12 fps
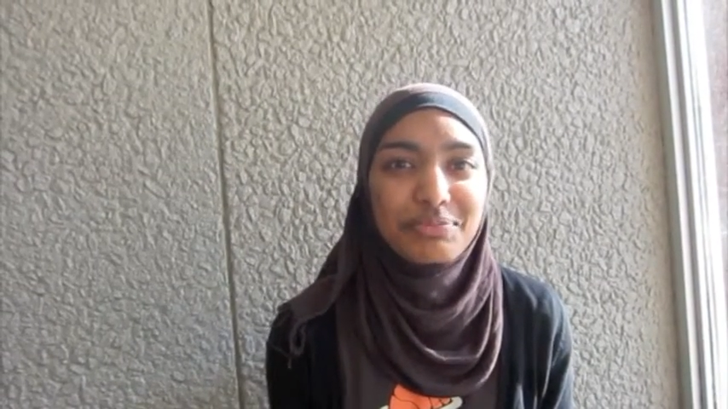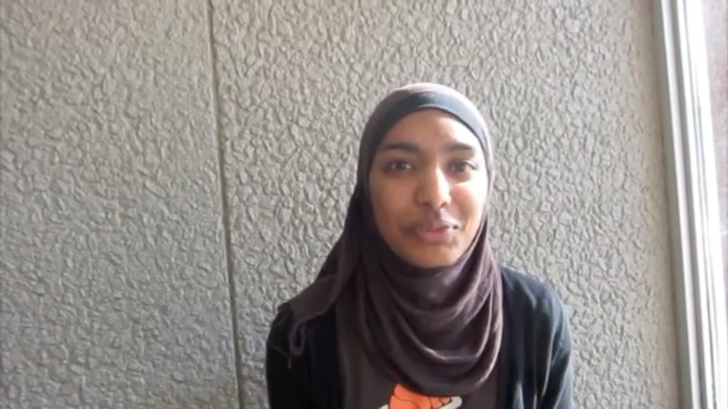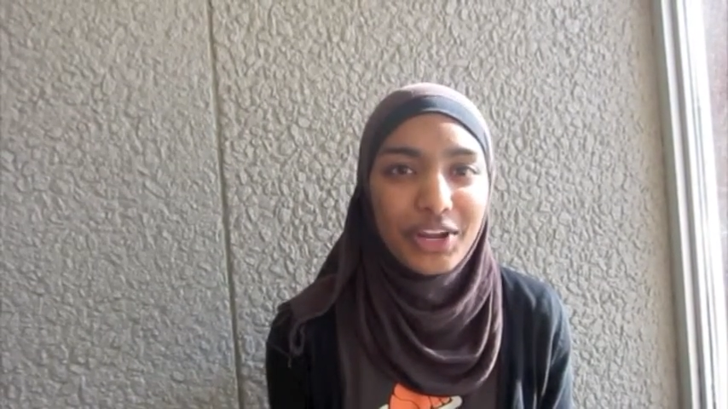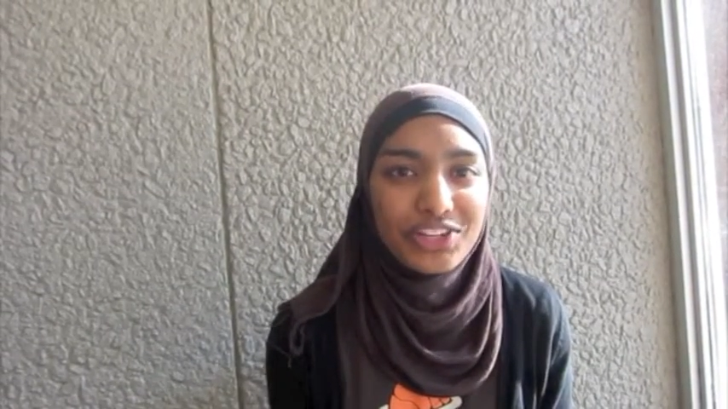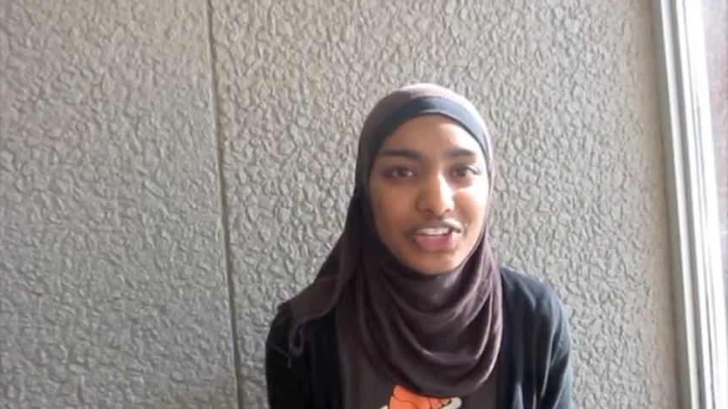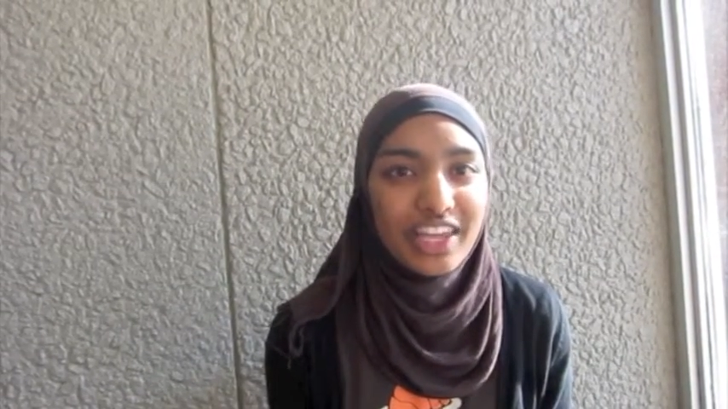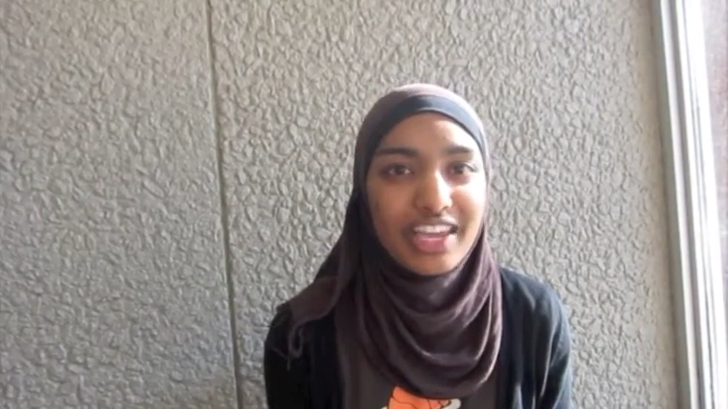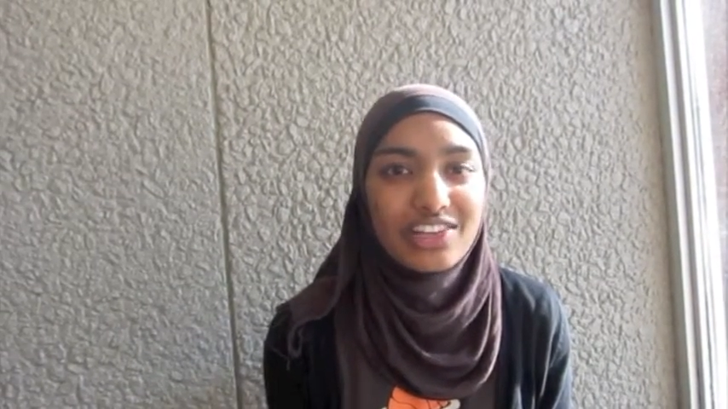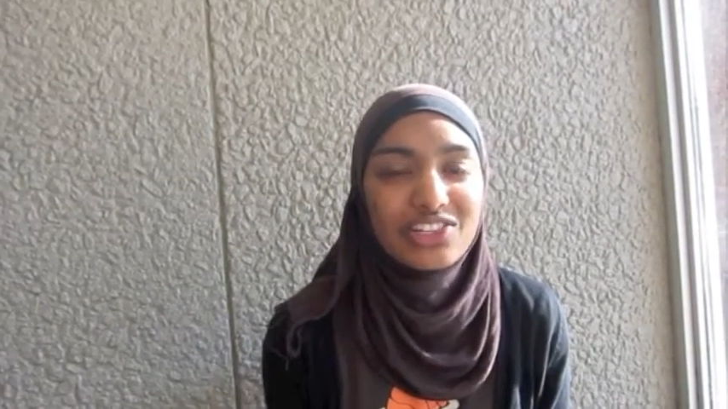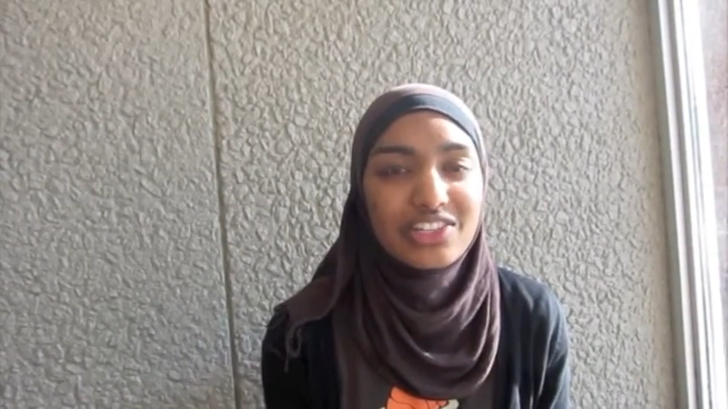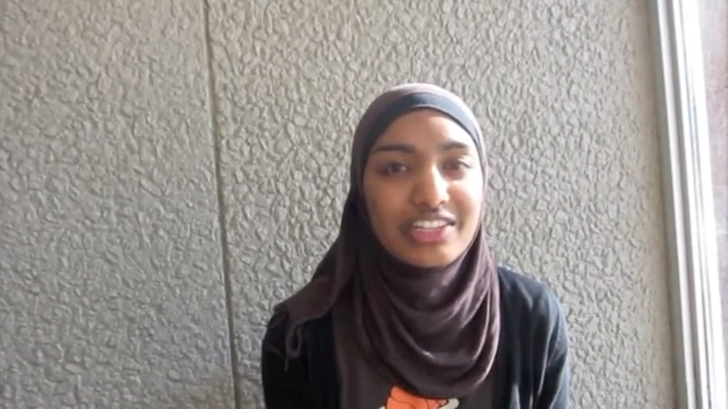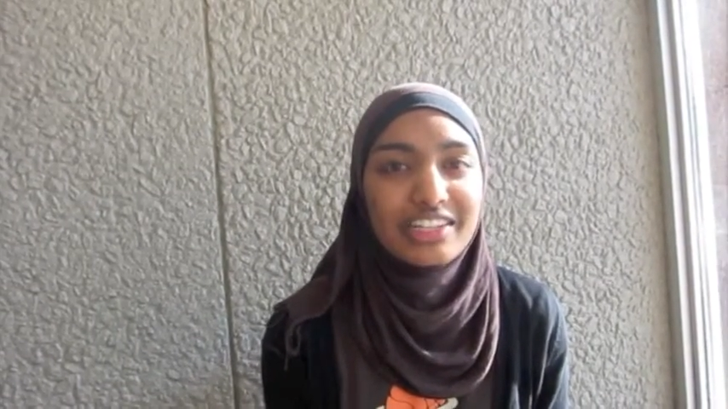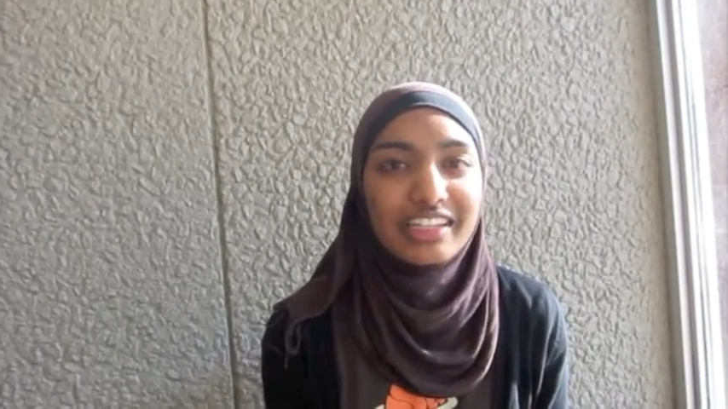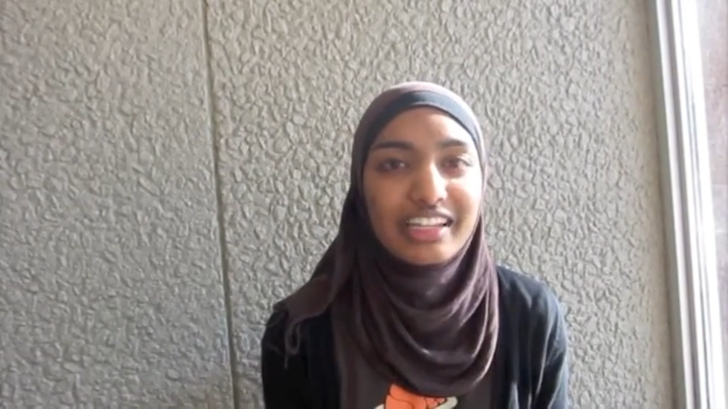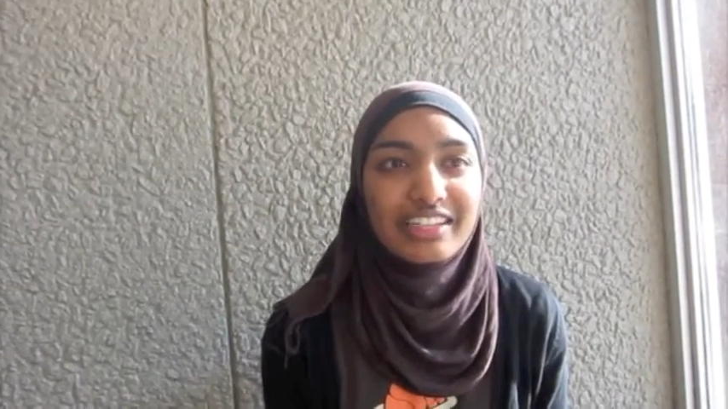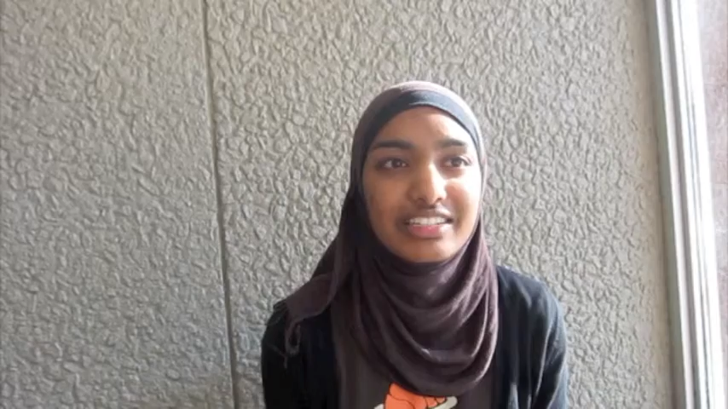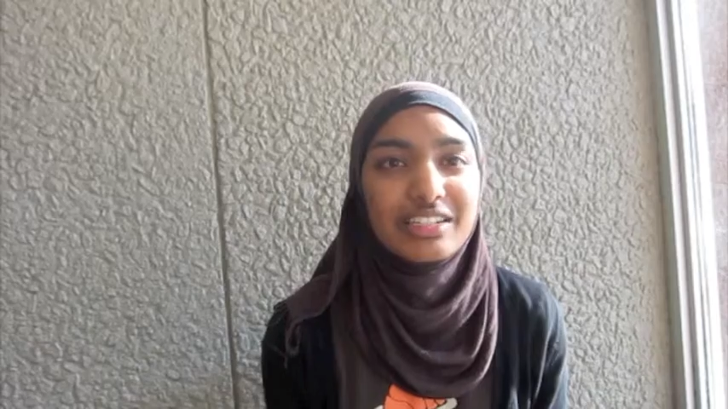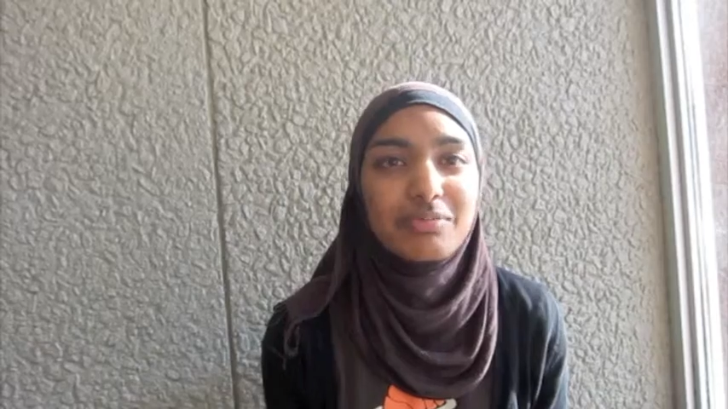more education
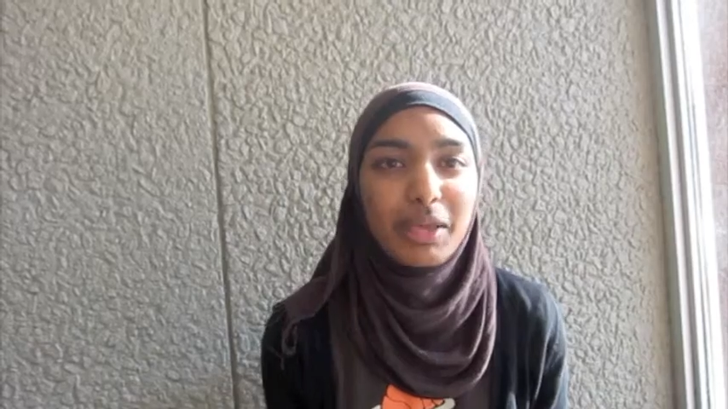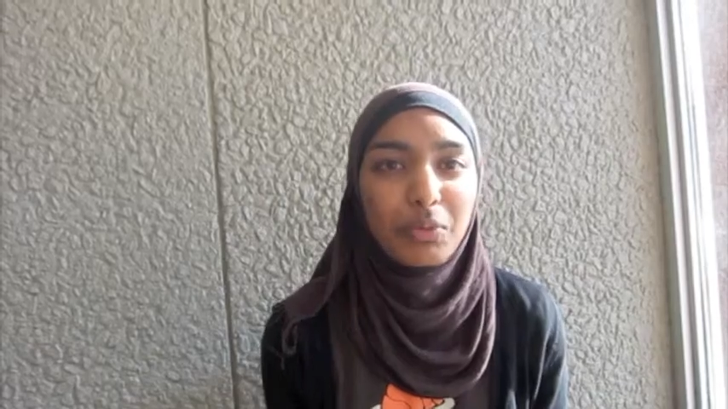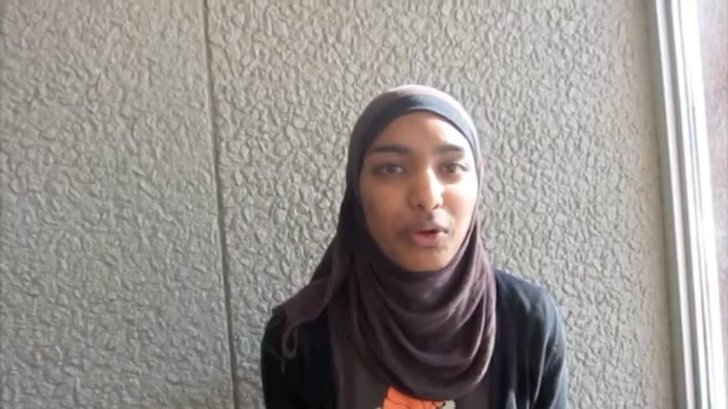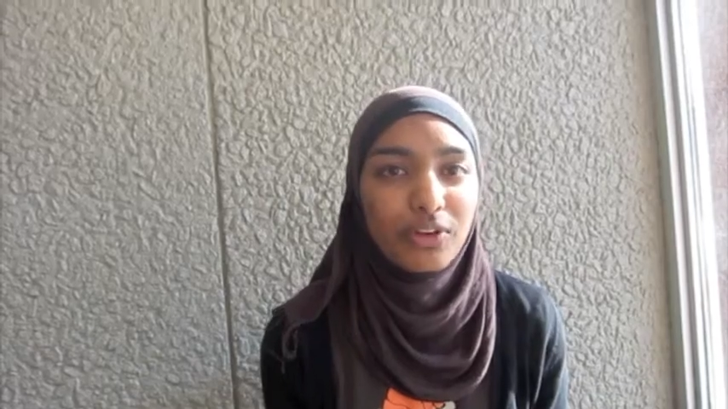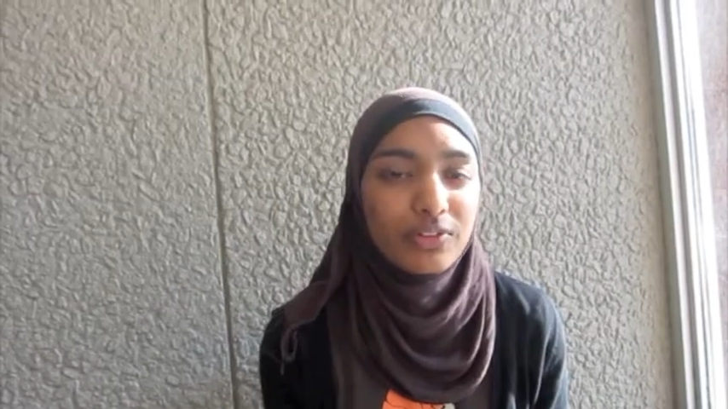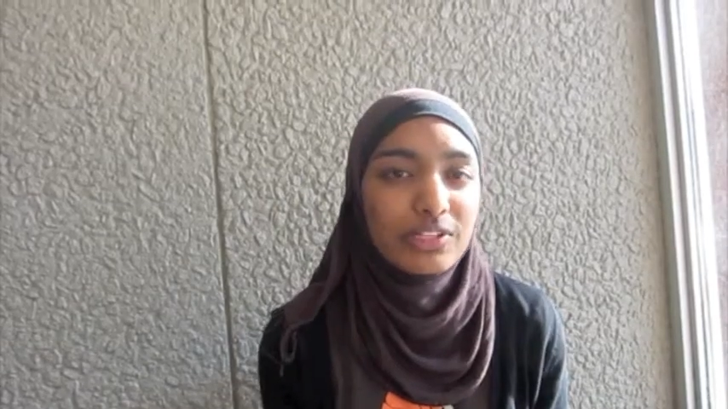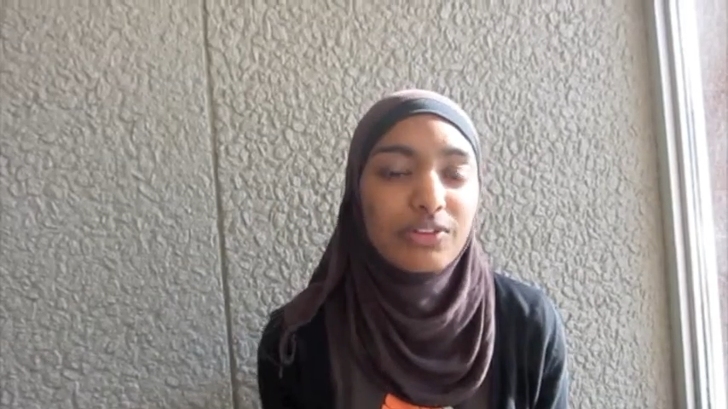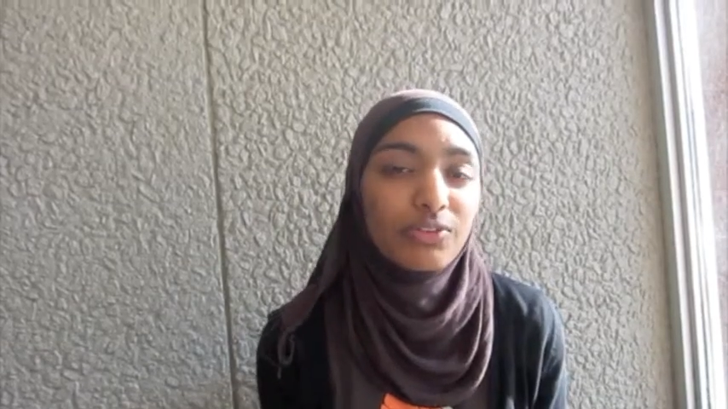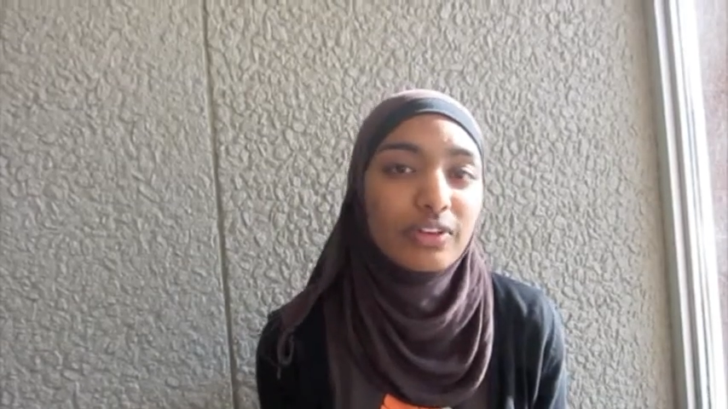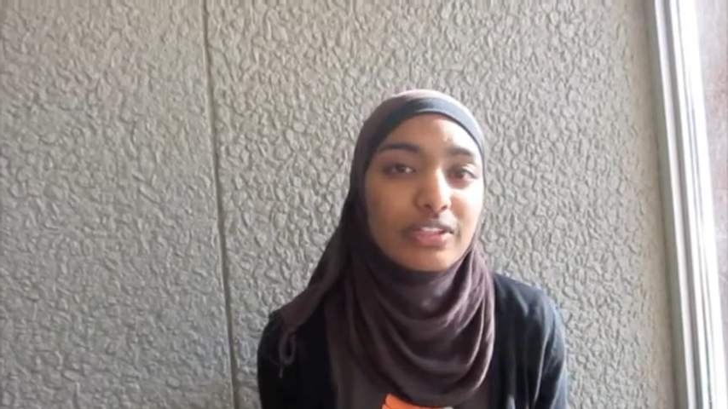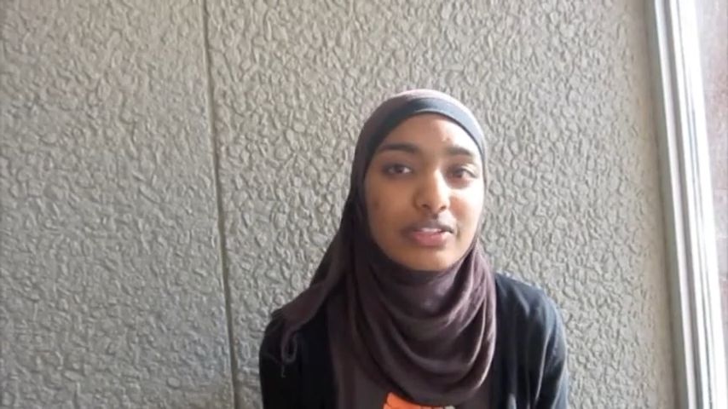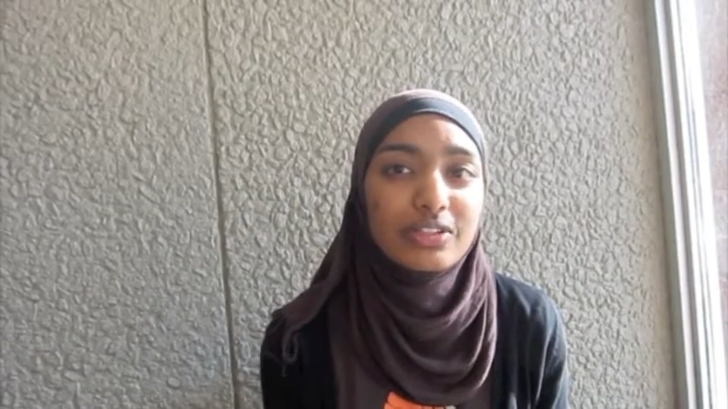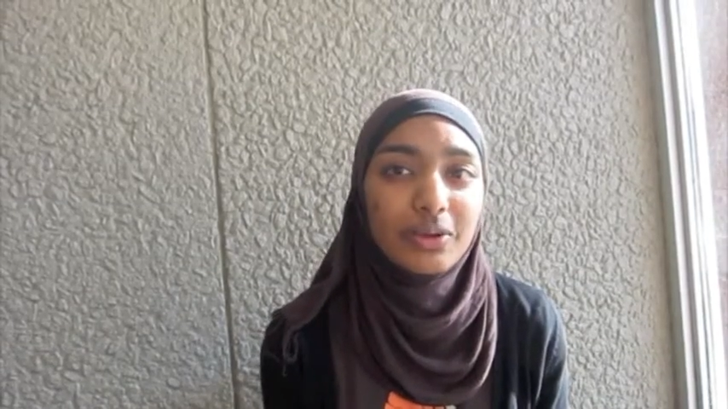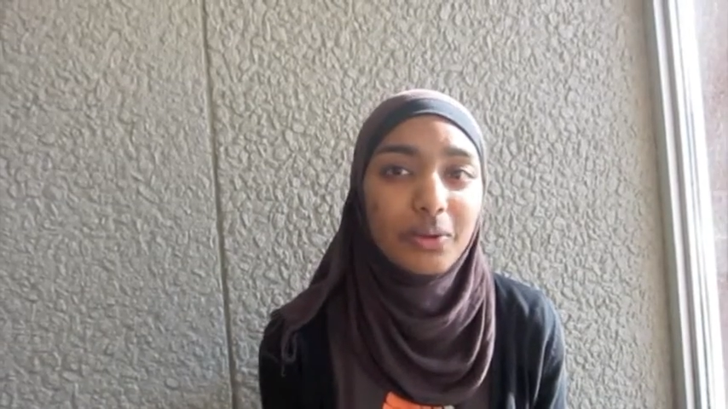and to make more of a difference.